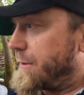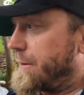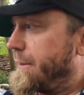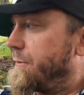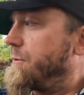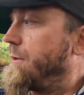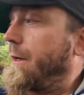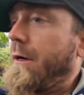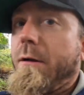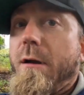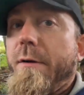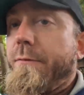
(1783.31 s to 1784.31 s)
since this is not going
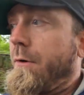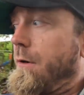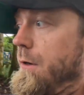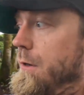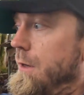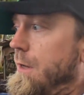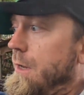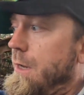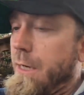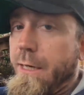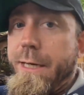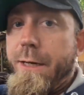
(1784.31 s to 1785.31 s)
to cover
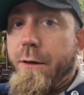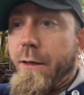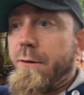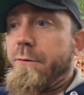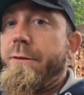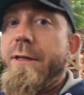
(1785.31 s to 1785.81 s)
here, because